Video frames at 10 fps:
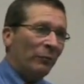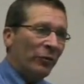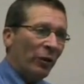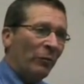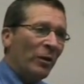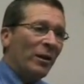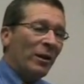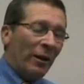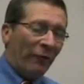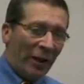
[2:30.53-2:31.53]
So
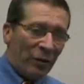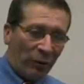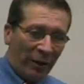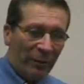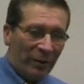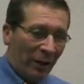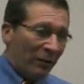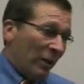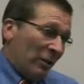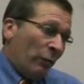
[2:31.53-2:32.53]
eventually, but
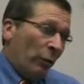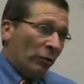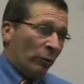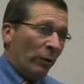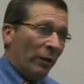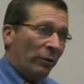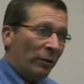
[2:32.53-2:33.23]
that's a few years away too.